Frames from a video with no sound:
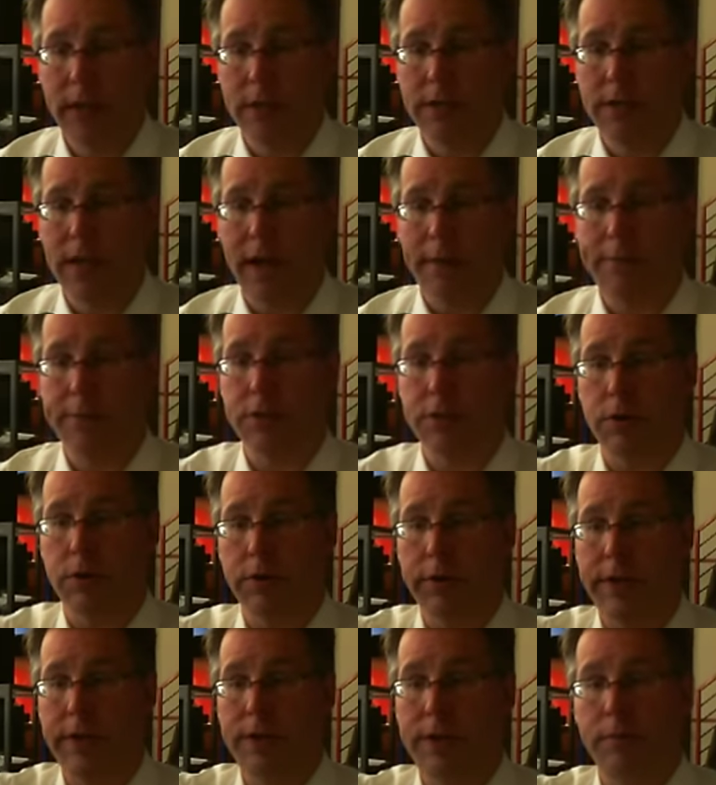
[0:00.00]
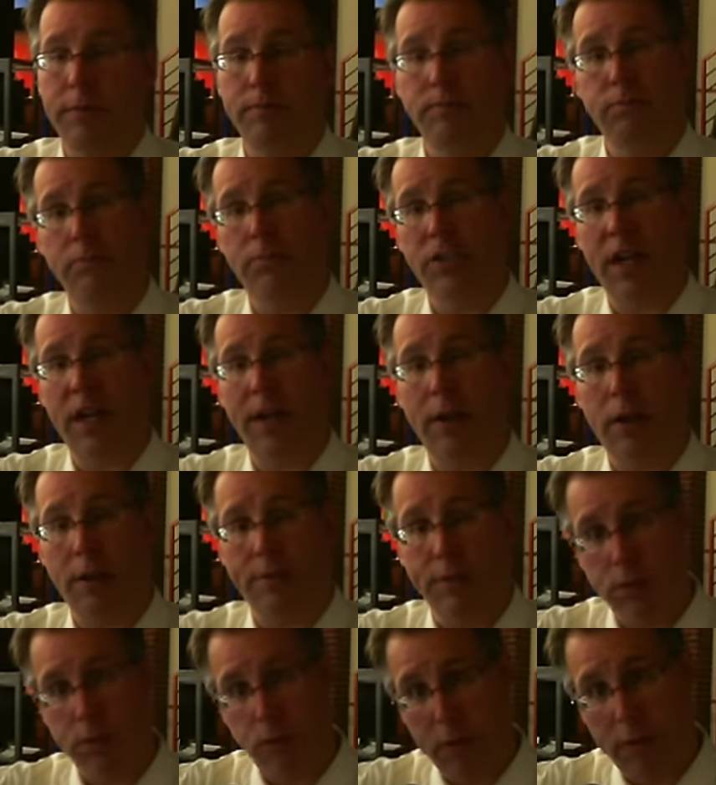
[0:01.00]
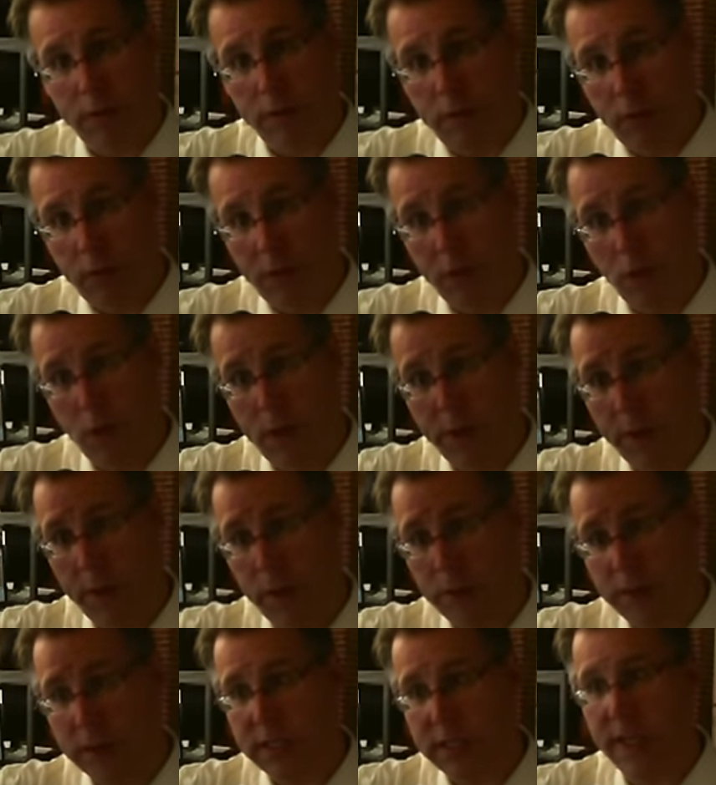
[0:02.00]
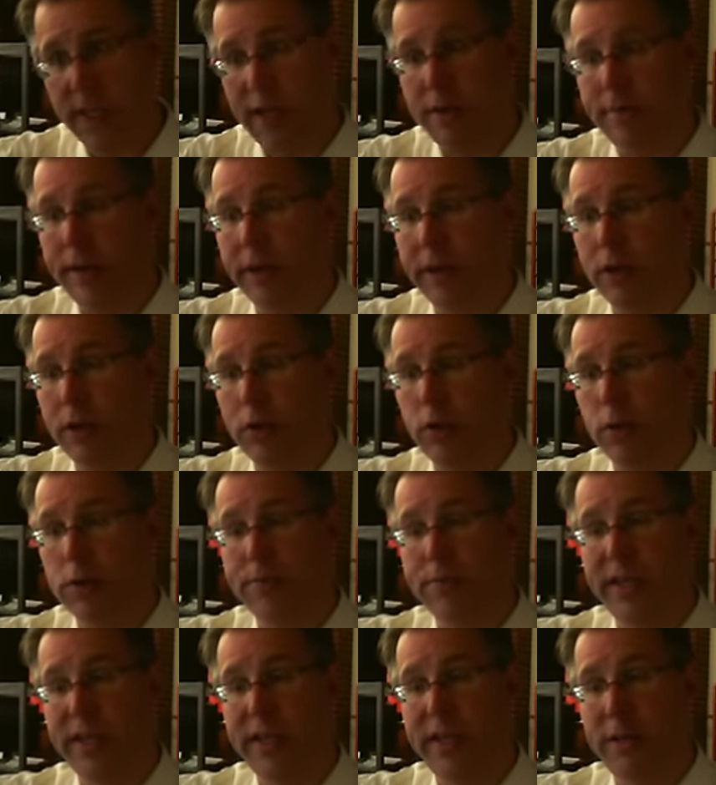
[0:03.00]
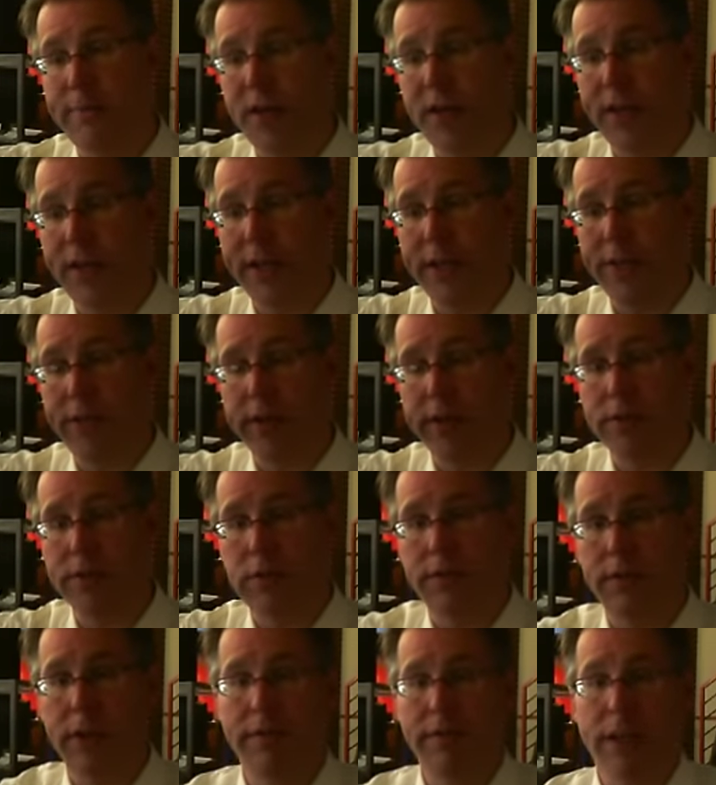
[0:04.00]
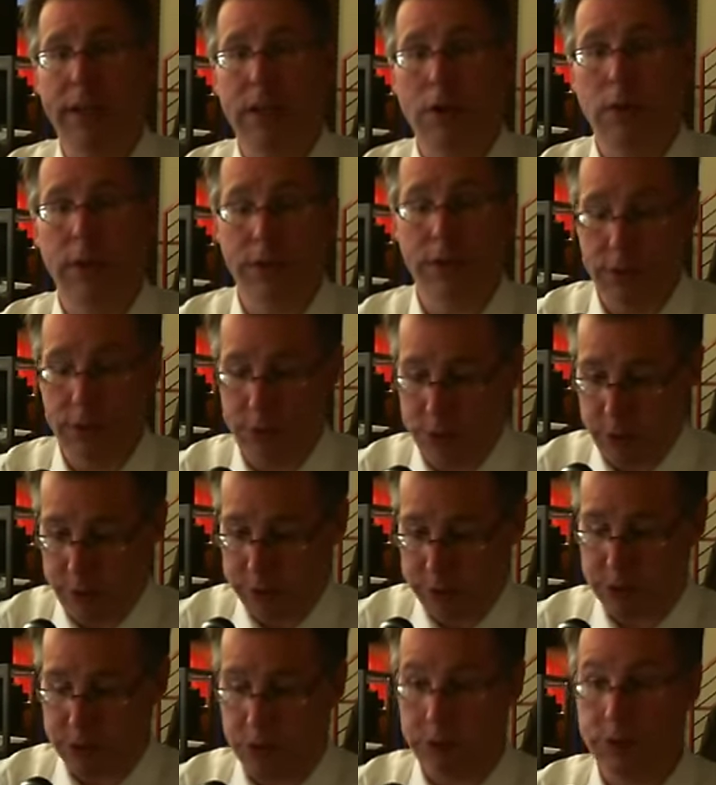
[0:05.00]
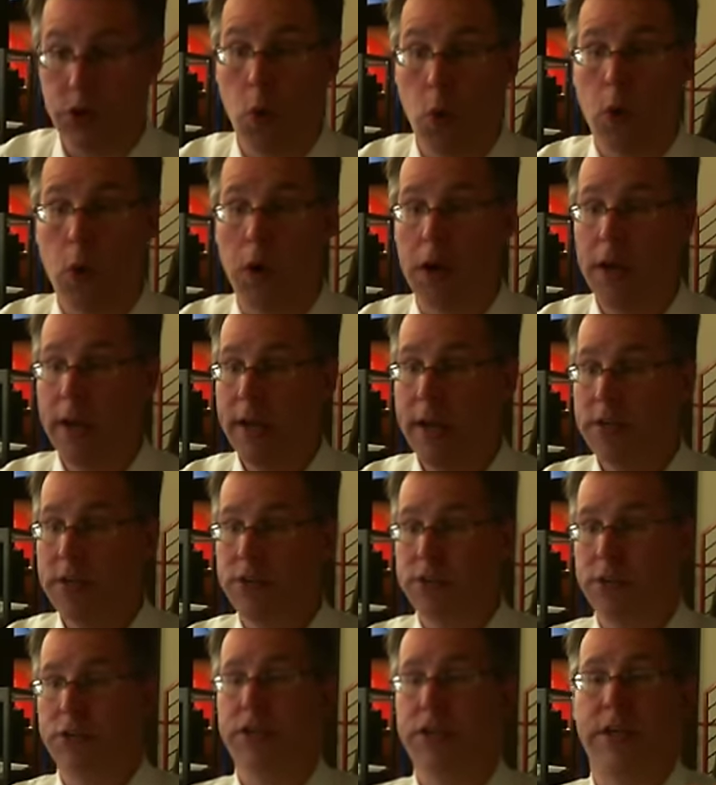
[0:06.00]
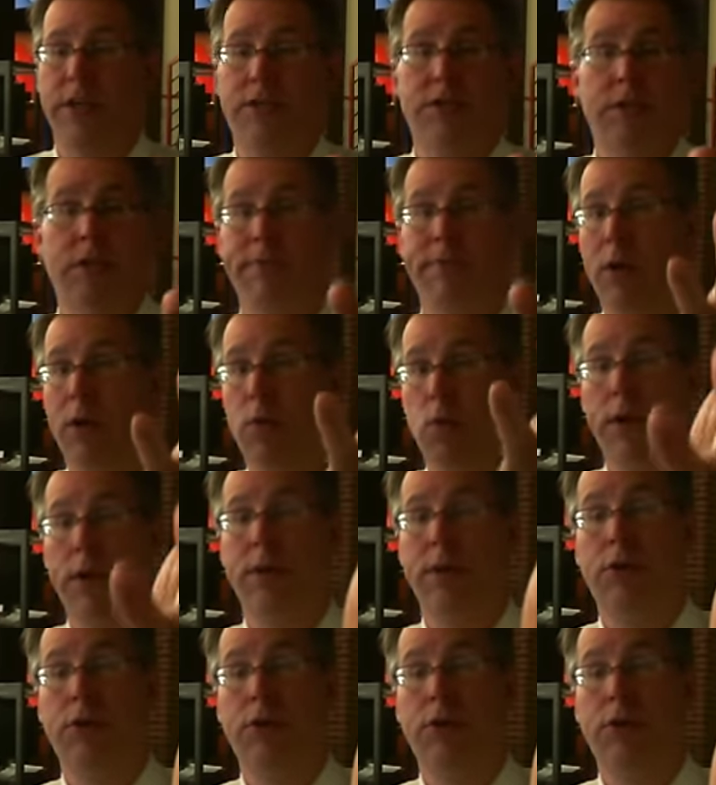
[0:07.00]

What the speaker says: top of the screen, title of this weather blog, Weather Overtime, and of course my email address if you have any questions or concerns or suggestions about what